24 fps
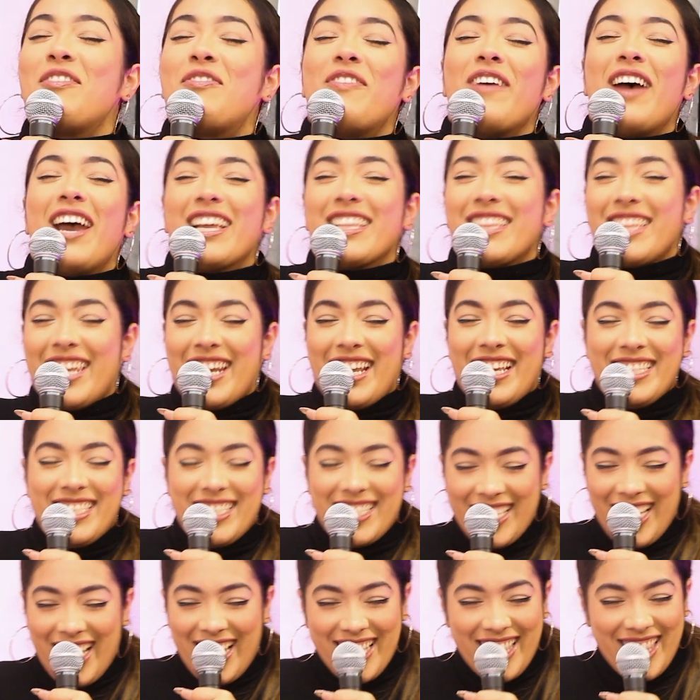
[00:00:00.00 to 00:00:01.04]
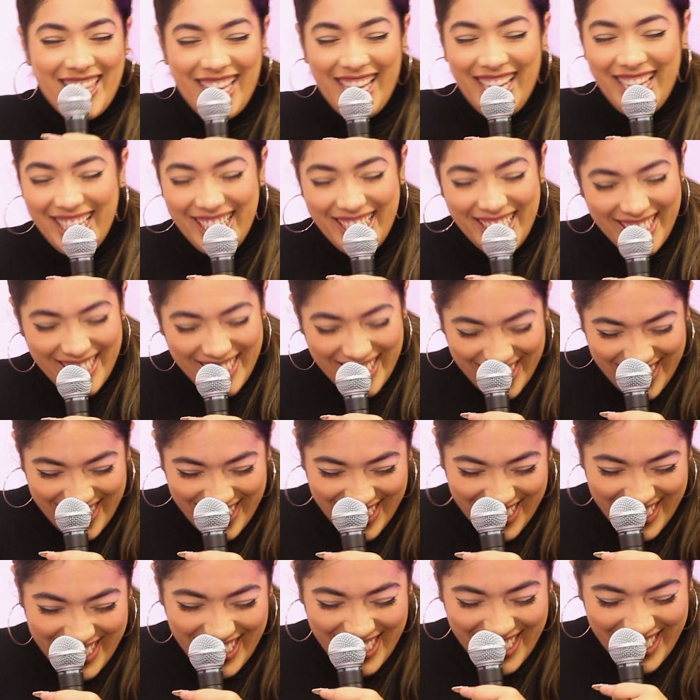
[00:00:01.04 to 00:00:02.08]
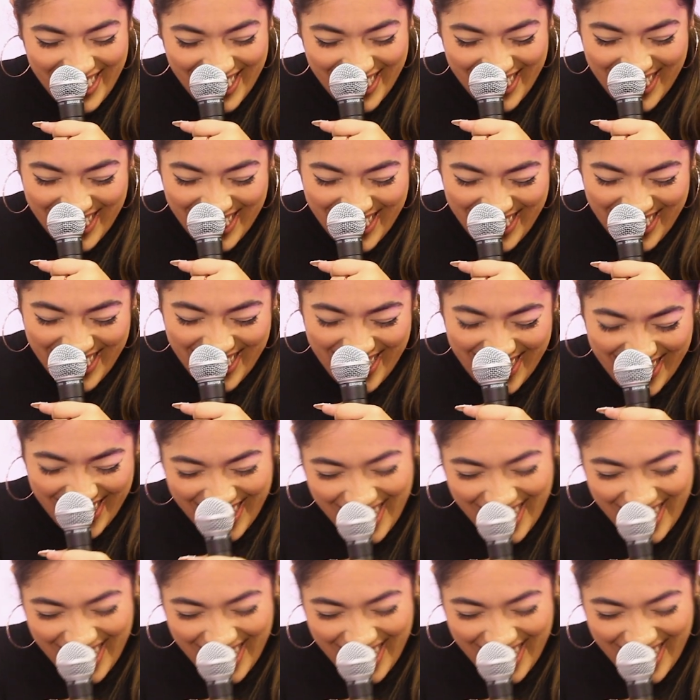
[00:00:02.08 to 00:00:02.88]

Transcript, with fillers: fact that I said erase that. Your memories.